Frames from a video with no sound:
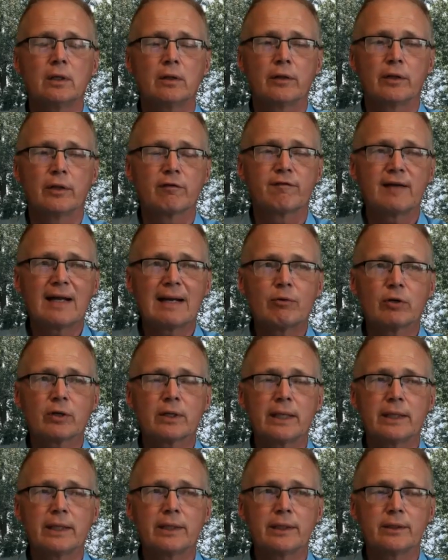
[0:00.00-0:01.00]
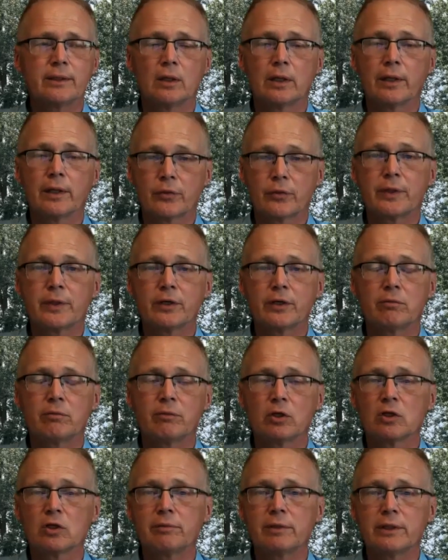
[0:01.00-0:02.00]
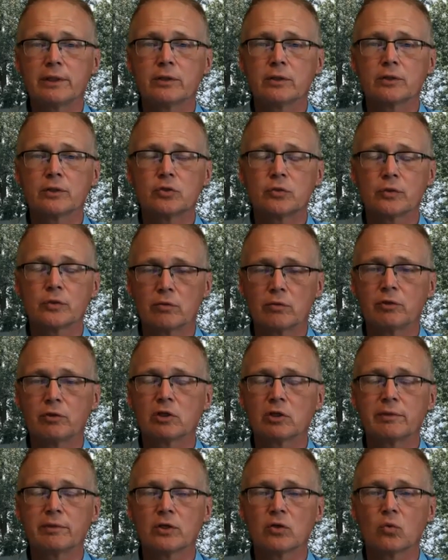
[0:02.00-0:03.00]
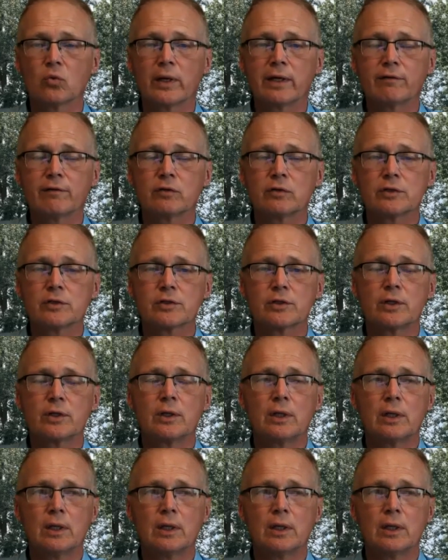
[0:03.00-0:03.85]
They're fabricated on 300 millimeter or 200 millimeter wafers.